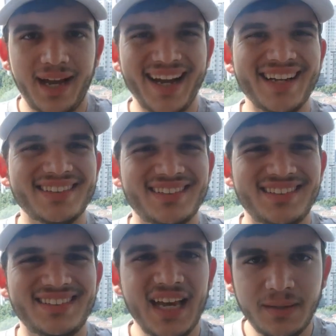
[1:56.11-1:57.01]
I got
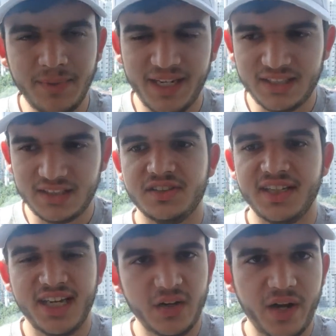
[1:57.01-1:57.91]
10 minutes
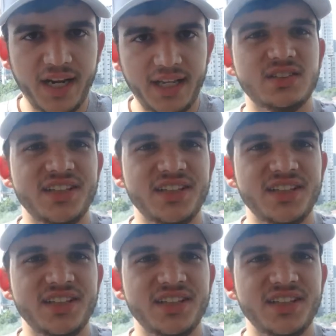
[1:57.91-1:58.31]
to get ready,